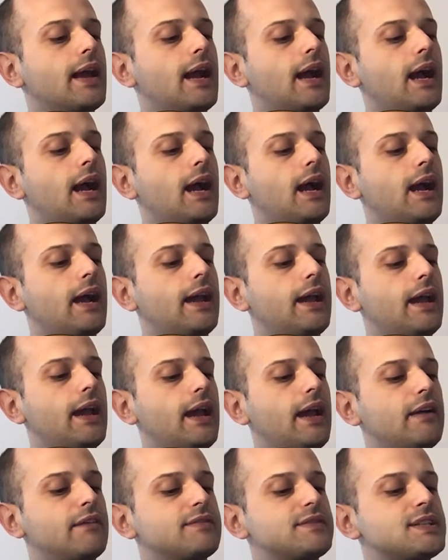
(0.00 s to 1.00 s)
I
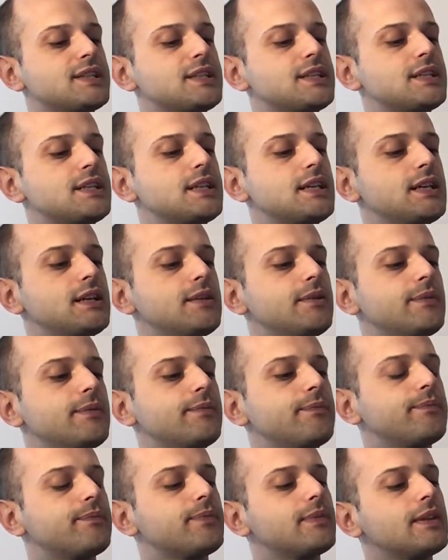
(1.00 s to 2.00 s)
have C,
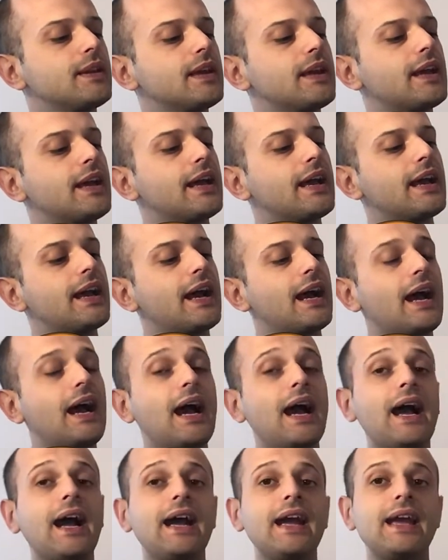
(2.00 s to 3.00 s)

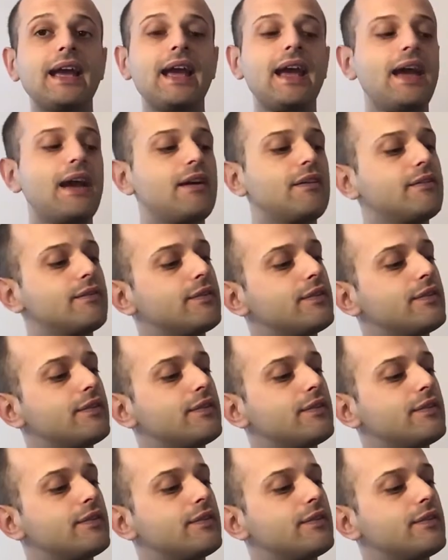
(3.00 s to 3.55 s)
I have